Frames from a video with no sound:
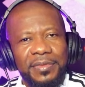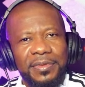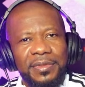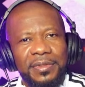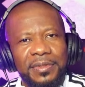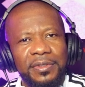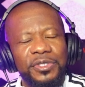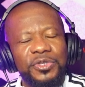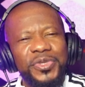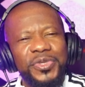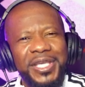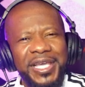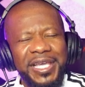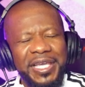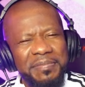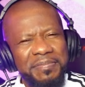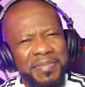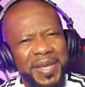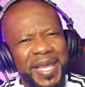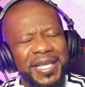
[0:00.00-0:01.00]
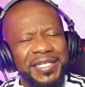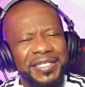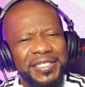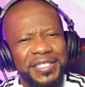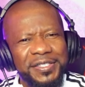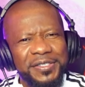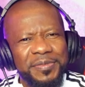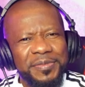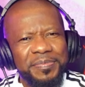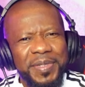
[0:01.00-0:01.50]
you came back and did a
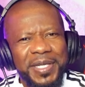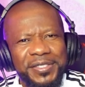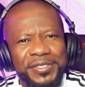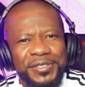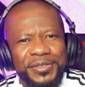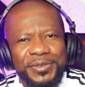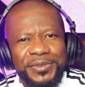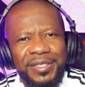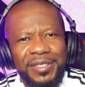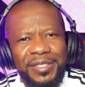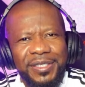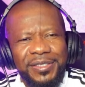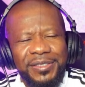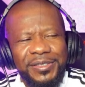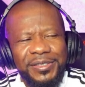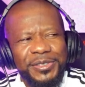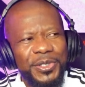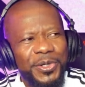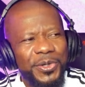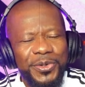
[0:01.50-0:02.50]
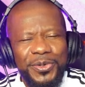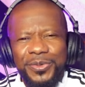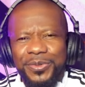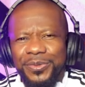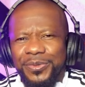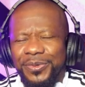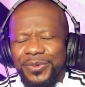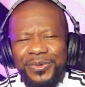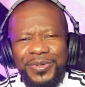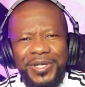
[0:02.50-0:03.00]
special. So
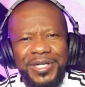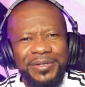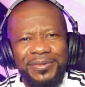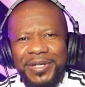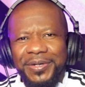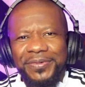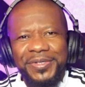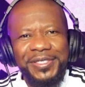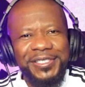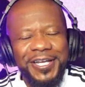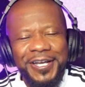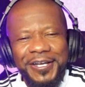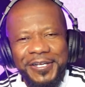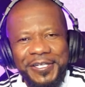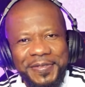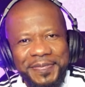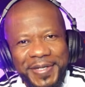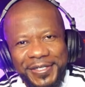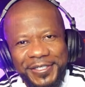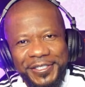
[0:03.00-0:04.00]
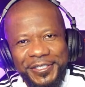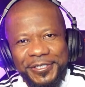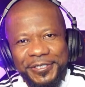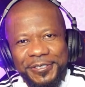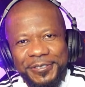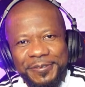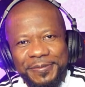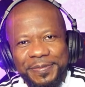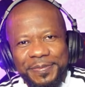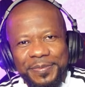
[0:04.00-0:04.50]
what are we talking about here?
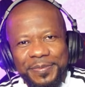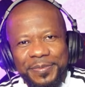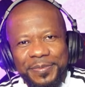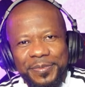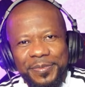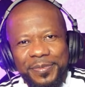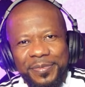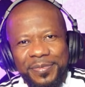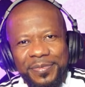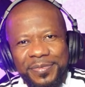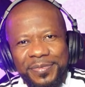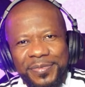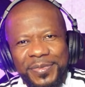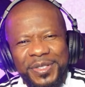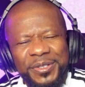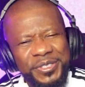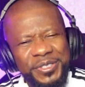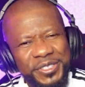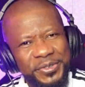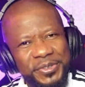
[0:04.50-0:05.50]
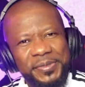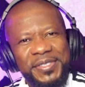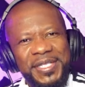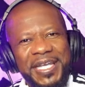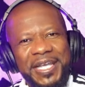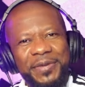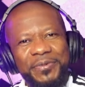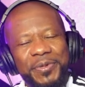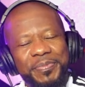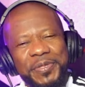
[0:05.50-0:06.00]
You see what I'm
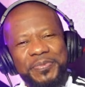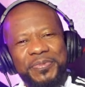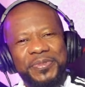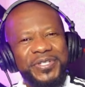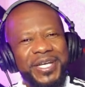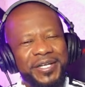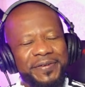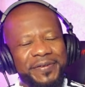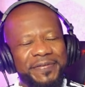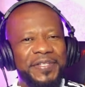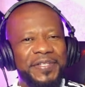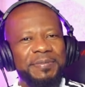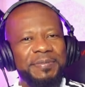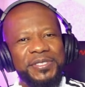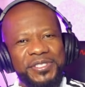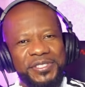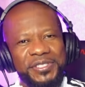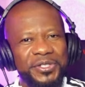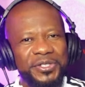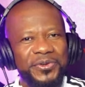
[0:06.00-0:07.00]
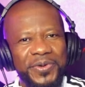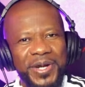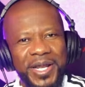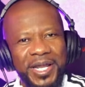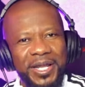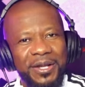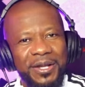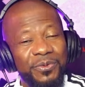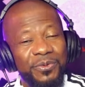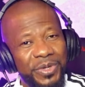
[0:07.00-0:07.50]
saying? When people try to flip the shit
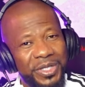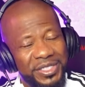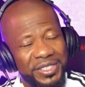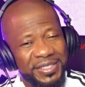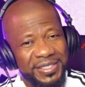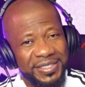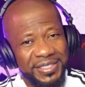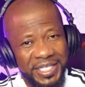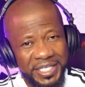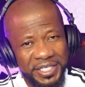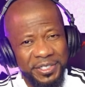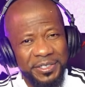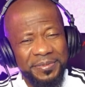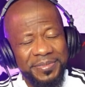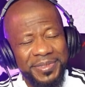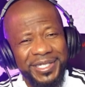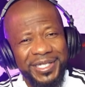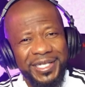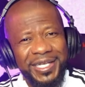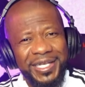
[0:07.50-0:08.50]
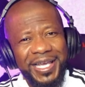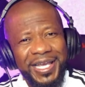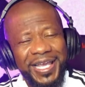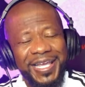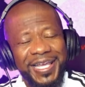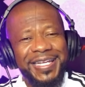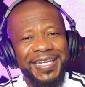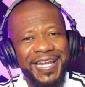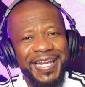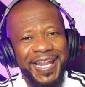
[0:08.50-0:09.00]
around when it's them,
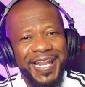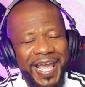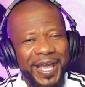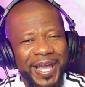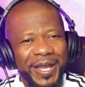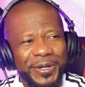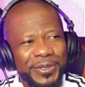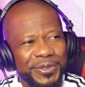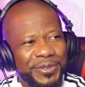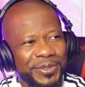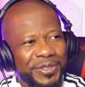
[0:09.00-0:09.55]
and now